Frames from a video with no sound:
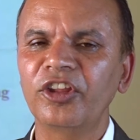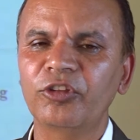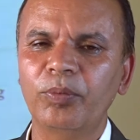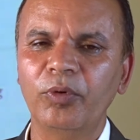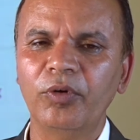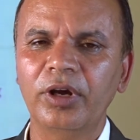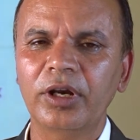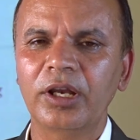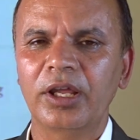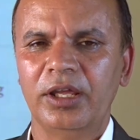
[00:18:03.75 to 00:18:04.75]
is
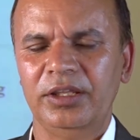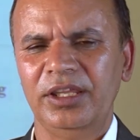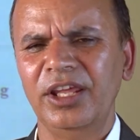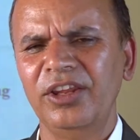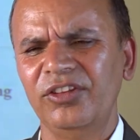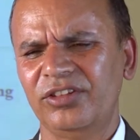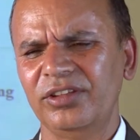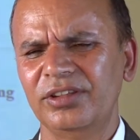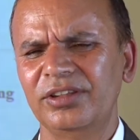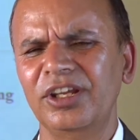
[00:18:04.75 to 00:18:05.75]
poor, and here is
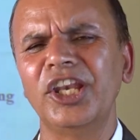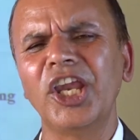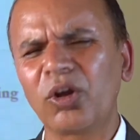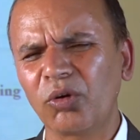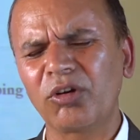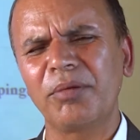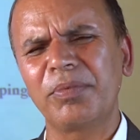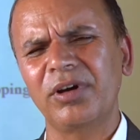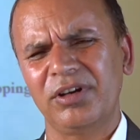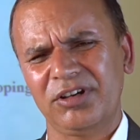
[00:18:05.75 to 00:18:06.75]
the network
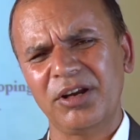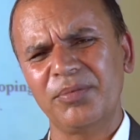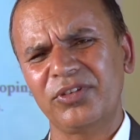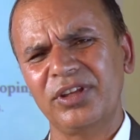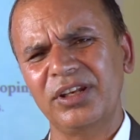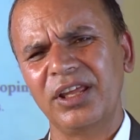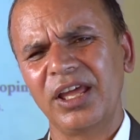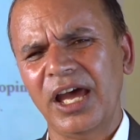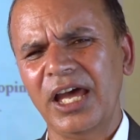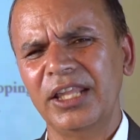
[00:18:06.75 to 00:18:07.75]
of corruption,
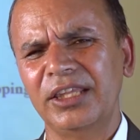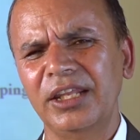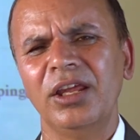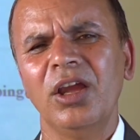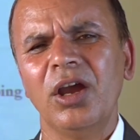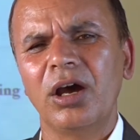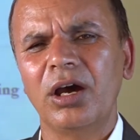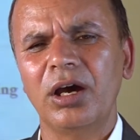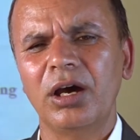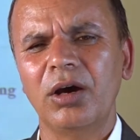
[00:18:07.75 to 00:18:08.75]
and then
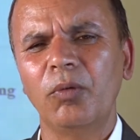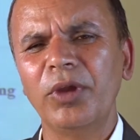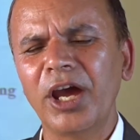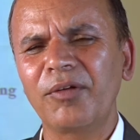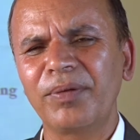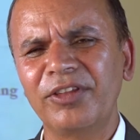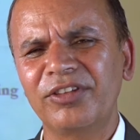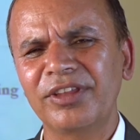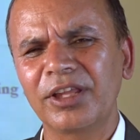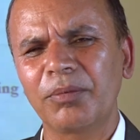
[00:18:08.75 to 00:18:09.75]
we are
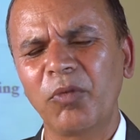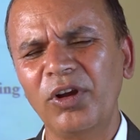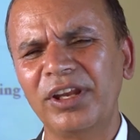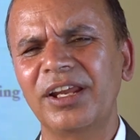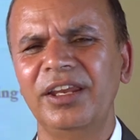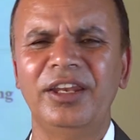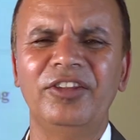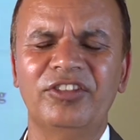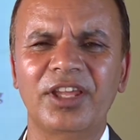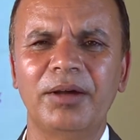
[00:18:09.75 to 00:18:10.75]
facing the political
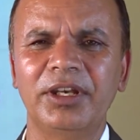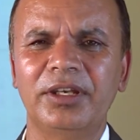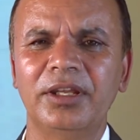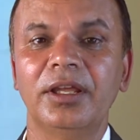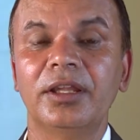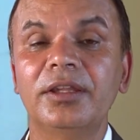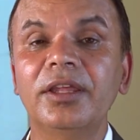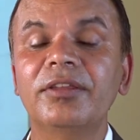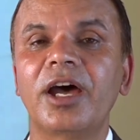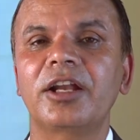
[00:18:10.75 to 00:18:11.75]
instability.
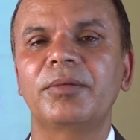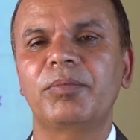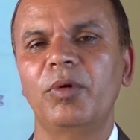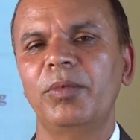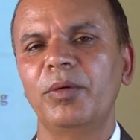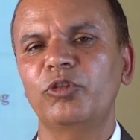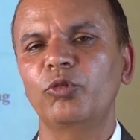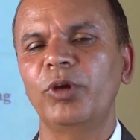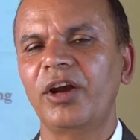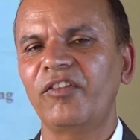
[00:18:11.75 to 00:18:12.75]
These are the problems
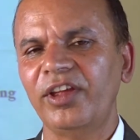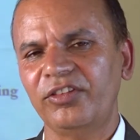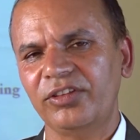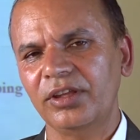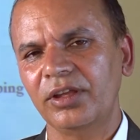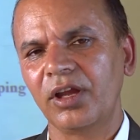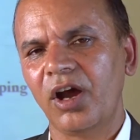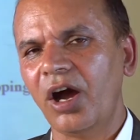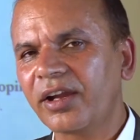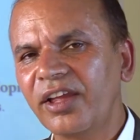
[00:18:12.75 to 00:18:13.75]
we are facing
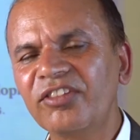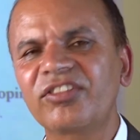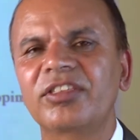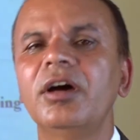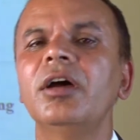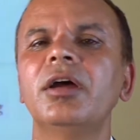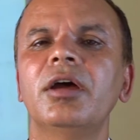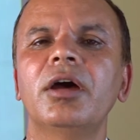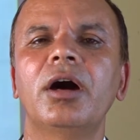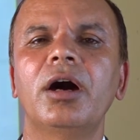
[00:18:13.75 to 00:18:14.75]
against the
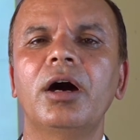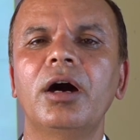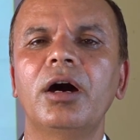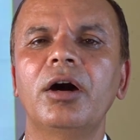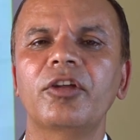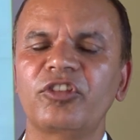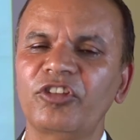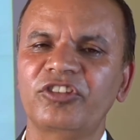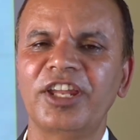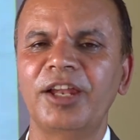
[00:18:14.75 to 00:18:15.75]

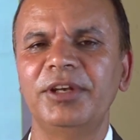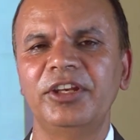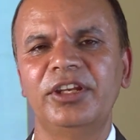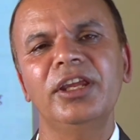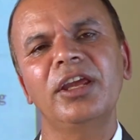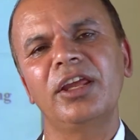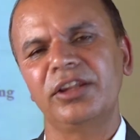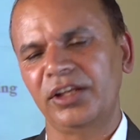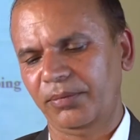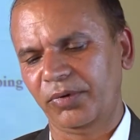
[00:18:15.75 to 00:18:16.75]
sustainability
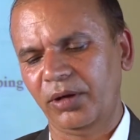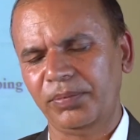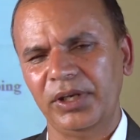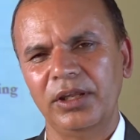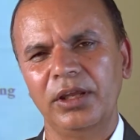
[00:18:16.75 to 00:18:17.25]
in the development.